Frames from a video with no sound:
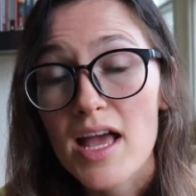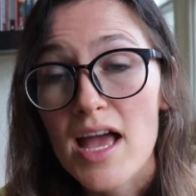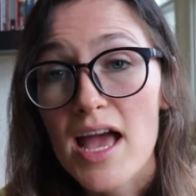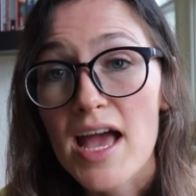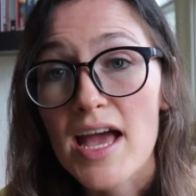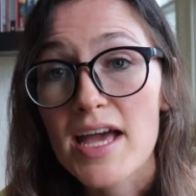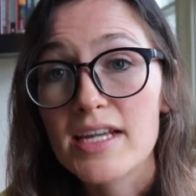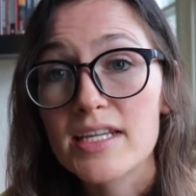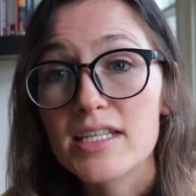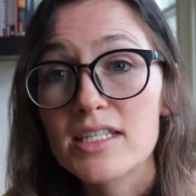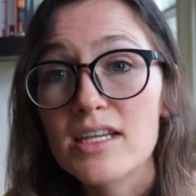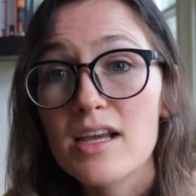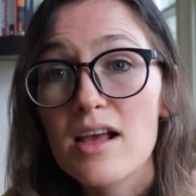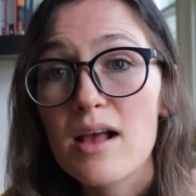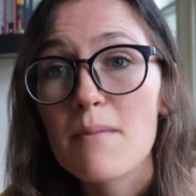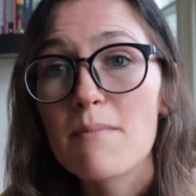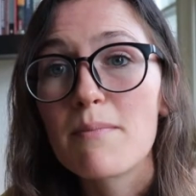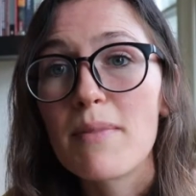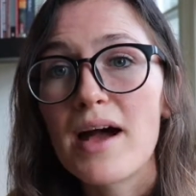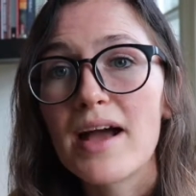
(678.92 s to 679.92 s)
And
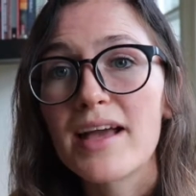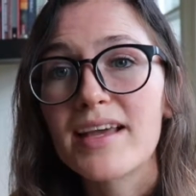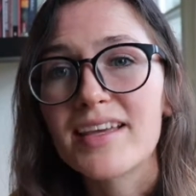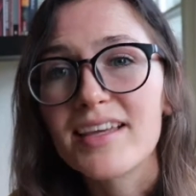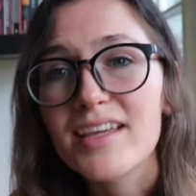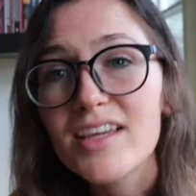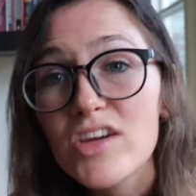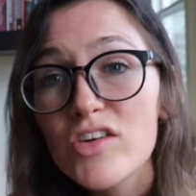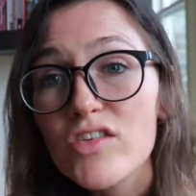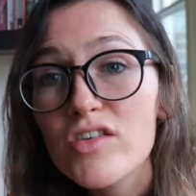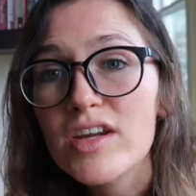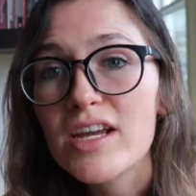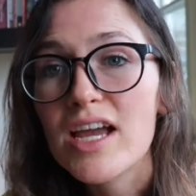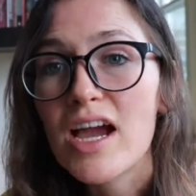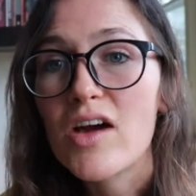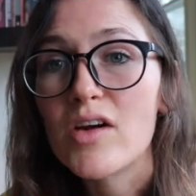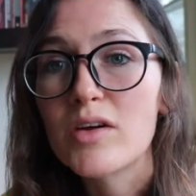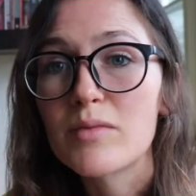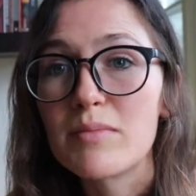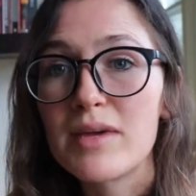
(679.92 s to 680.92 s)
by hearing
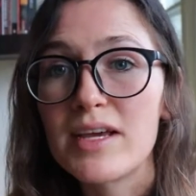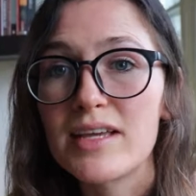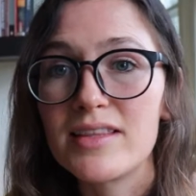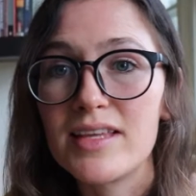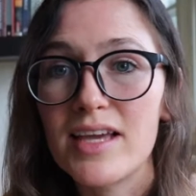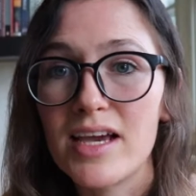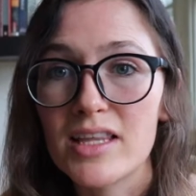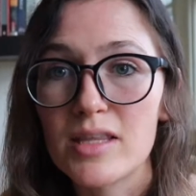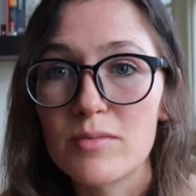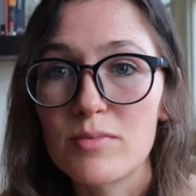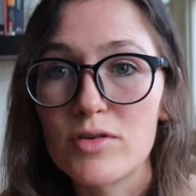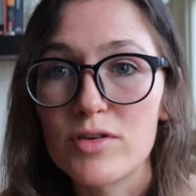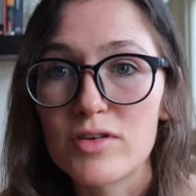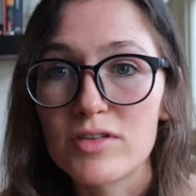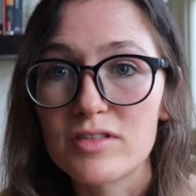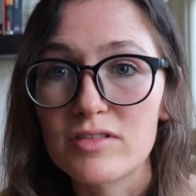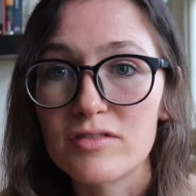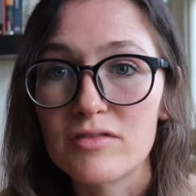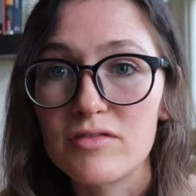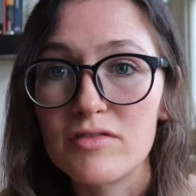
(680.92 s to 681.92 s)
how it made the other
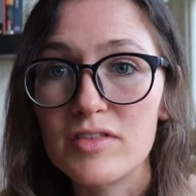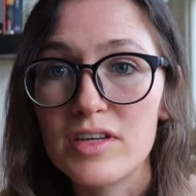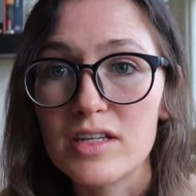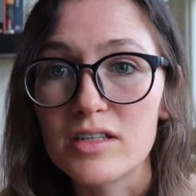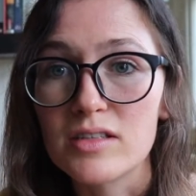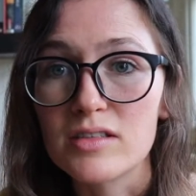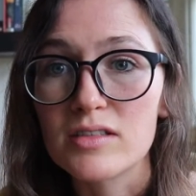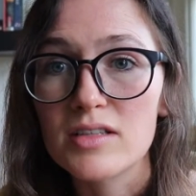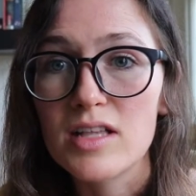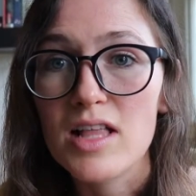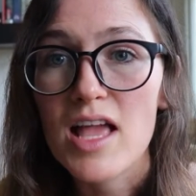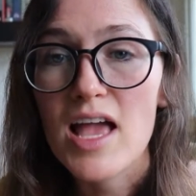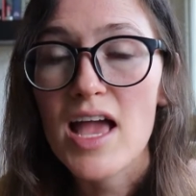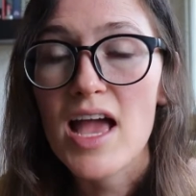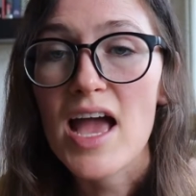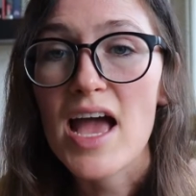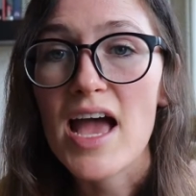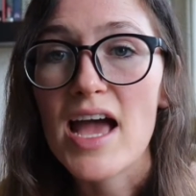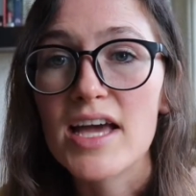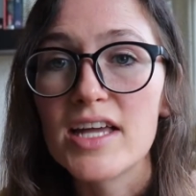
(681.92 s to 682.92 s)
person feel
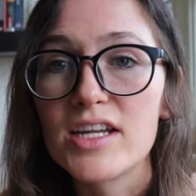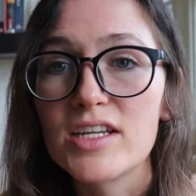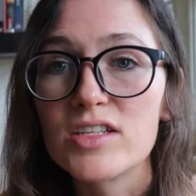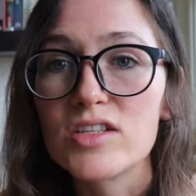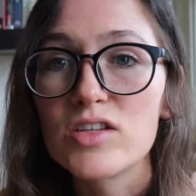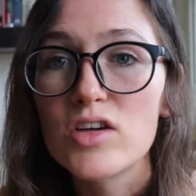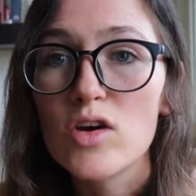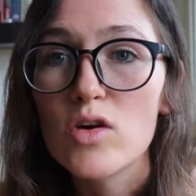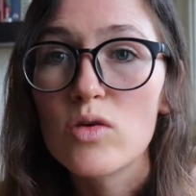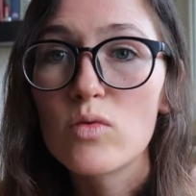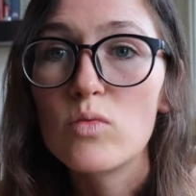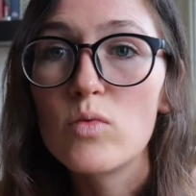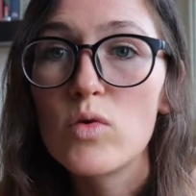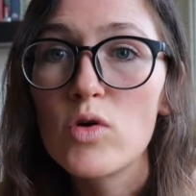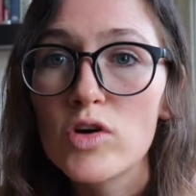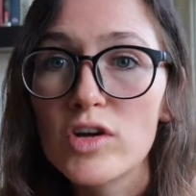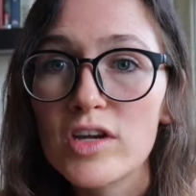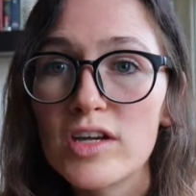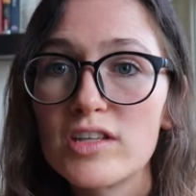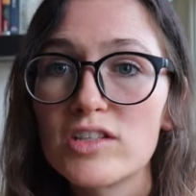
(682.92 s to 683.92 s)
and
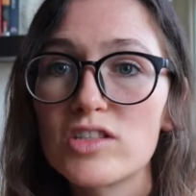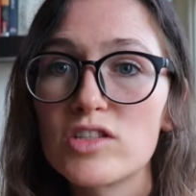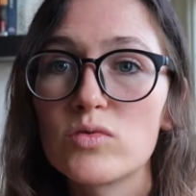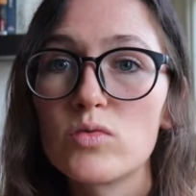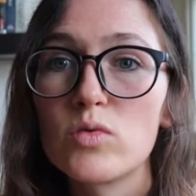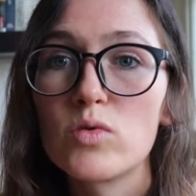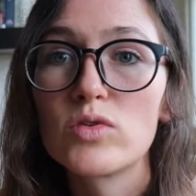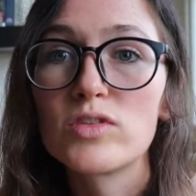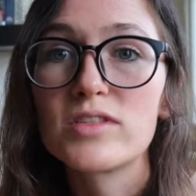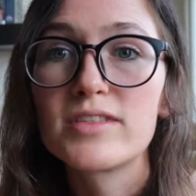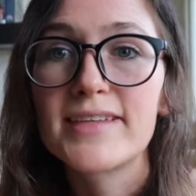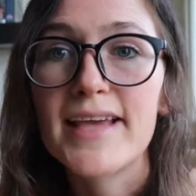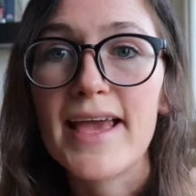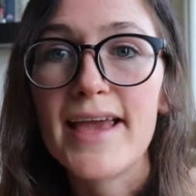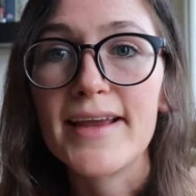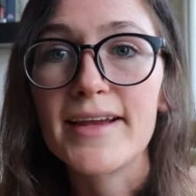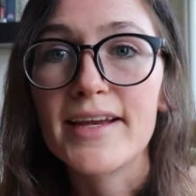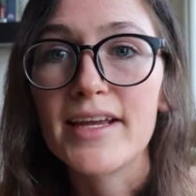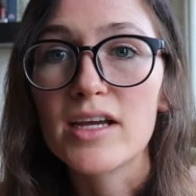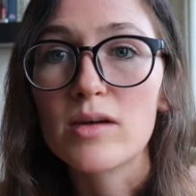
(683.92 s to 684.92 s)
working towards
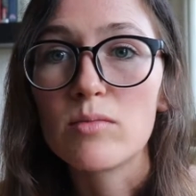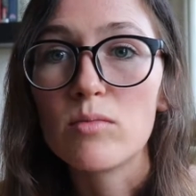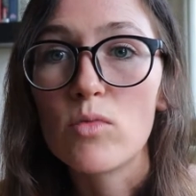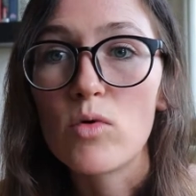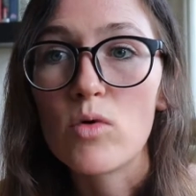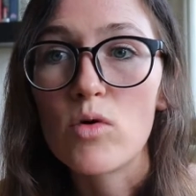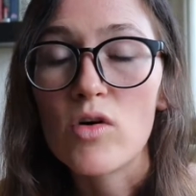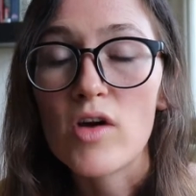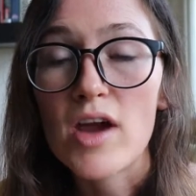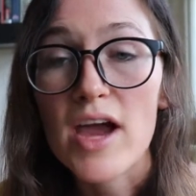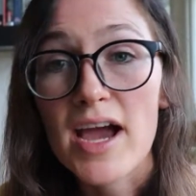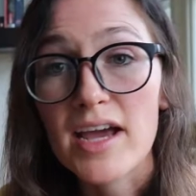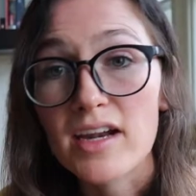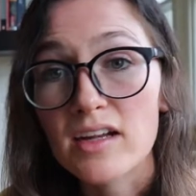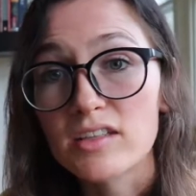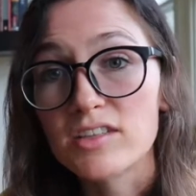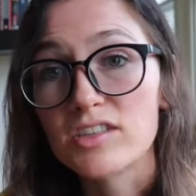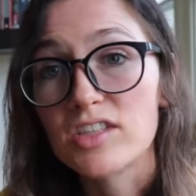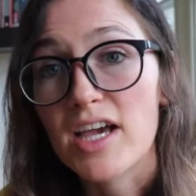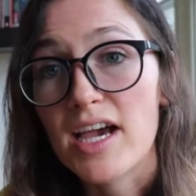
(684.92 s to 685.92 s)
gaining a more
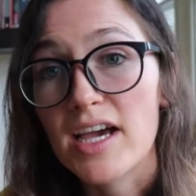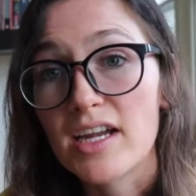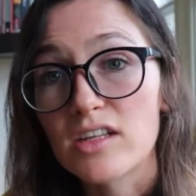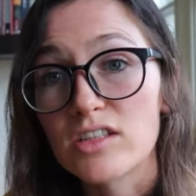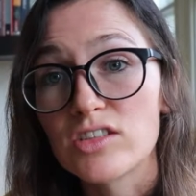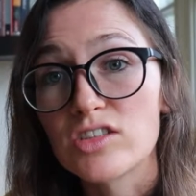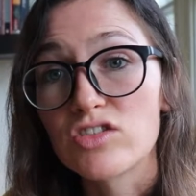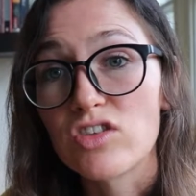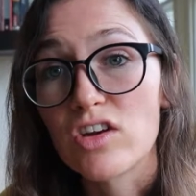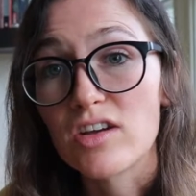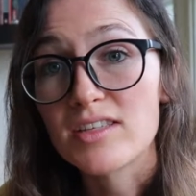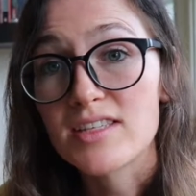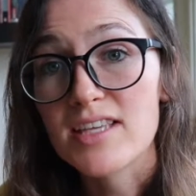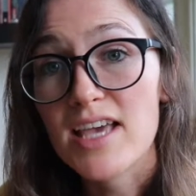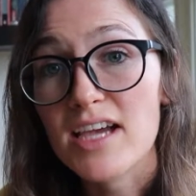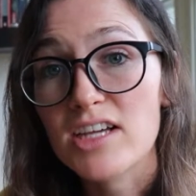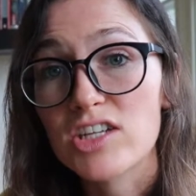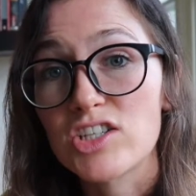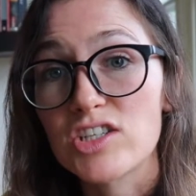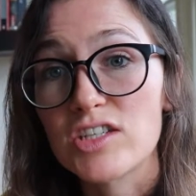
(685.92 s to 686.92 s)
adult to adult
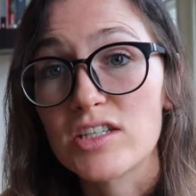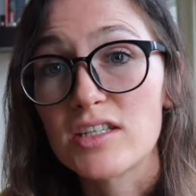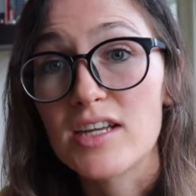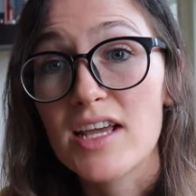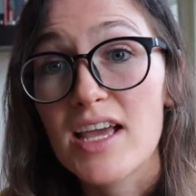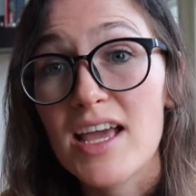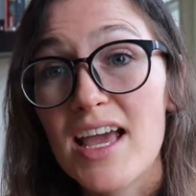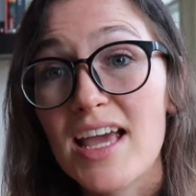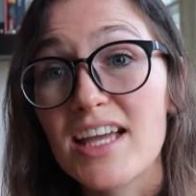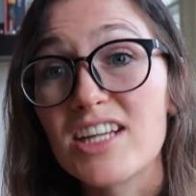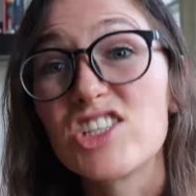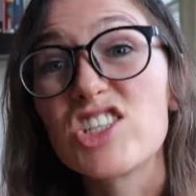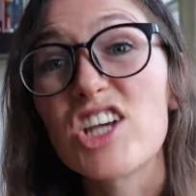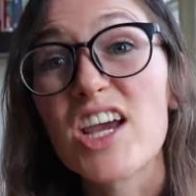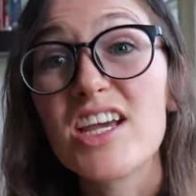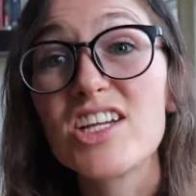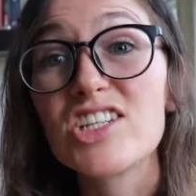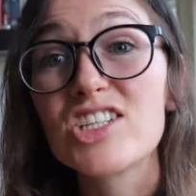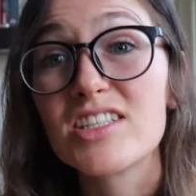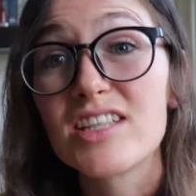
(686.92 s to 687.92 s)
transaction and
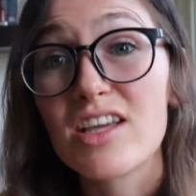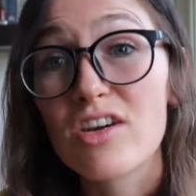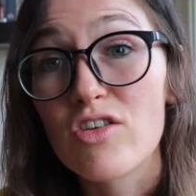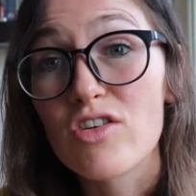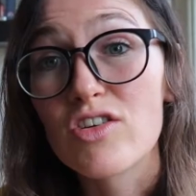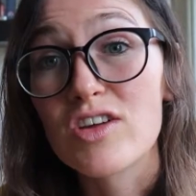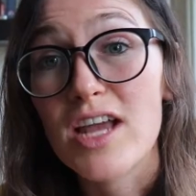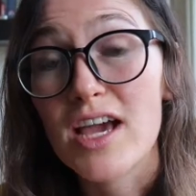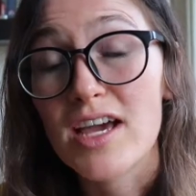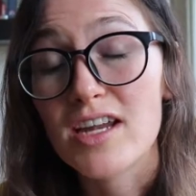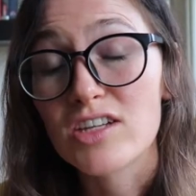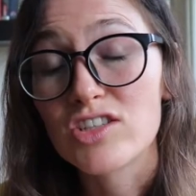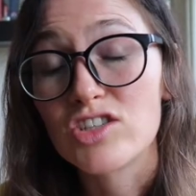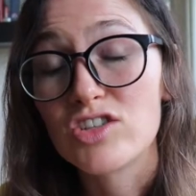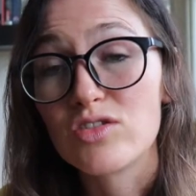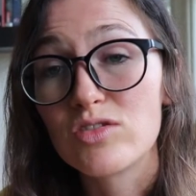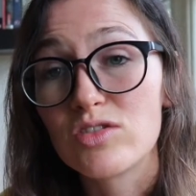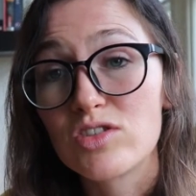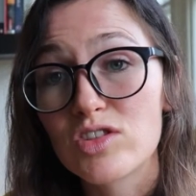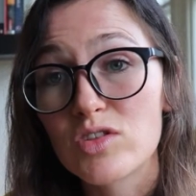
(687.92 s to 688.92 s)
changing their own
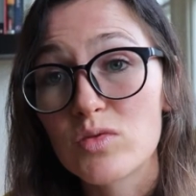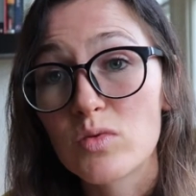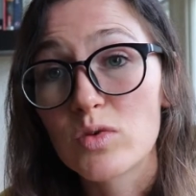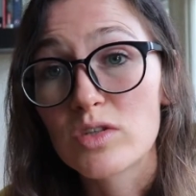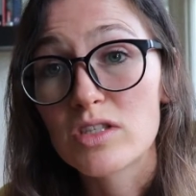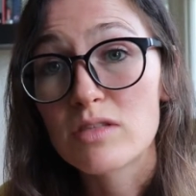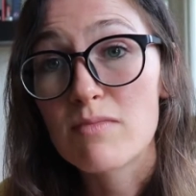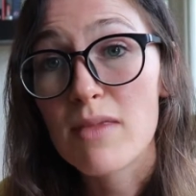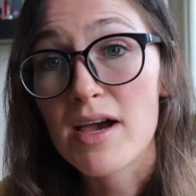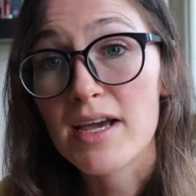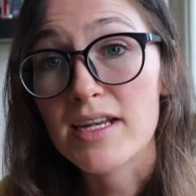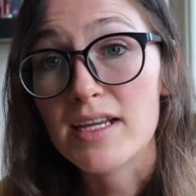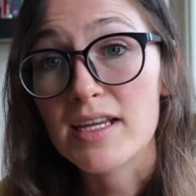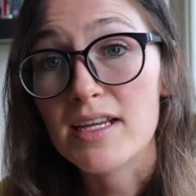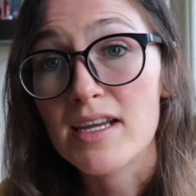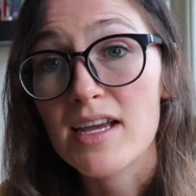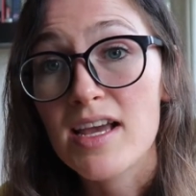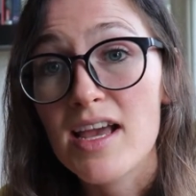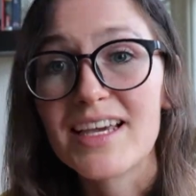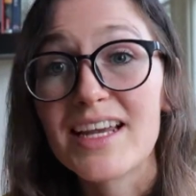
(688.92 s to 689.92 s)
attitudes towards
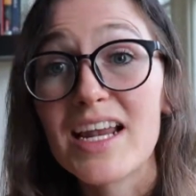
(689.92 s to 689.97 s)
money,